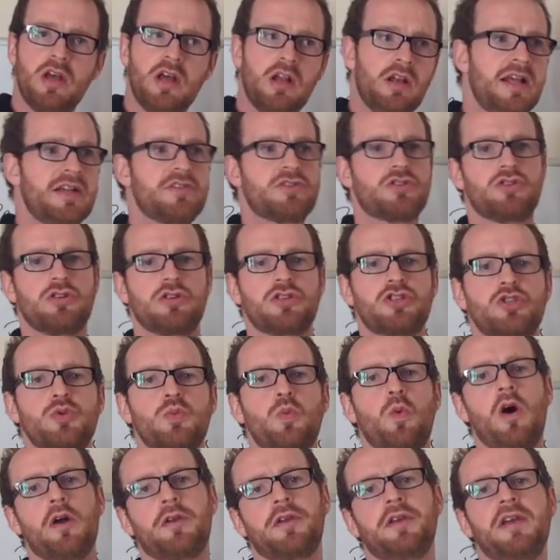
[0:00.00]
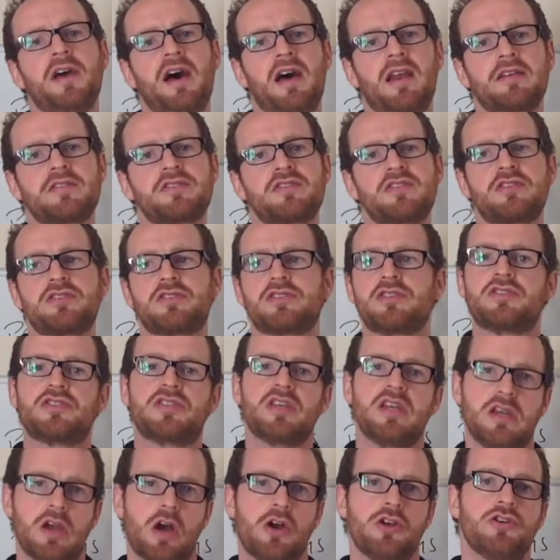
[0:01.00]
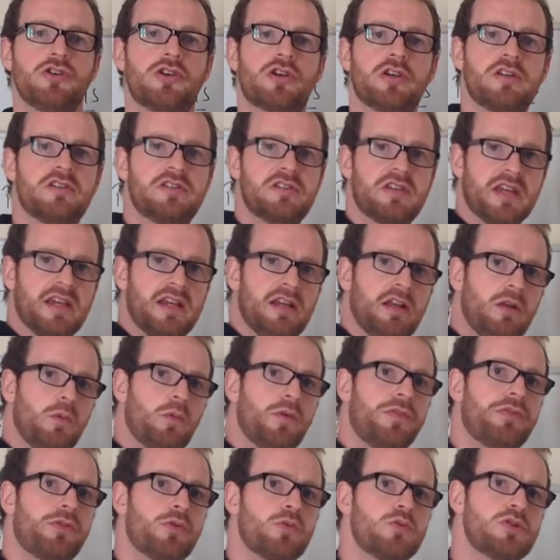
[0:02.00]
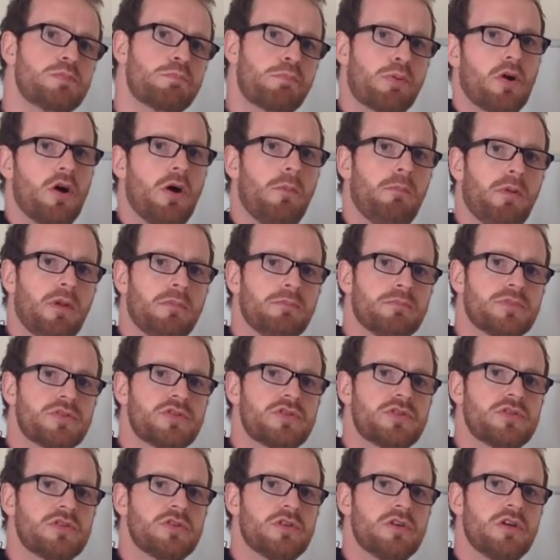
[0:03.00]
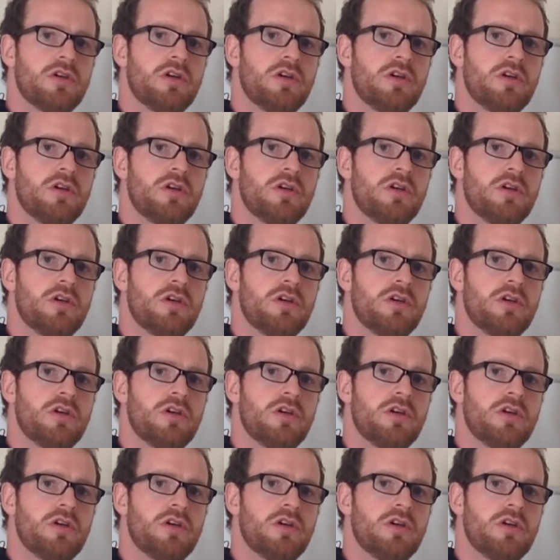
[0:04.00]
Let's do a SWOT analysis to see how you could deal with those problems.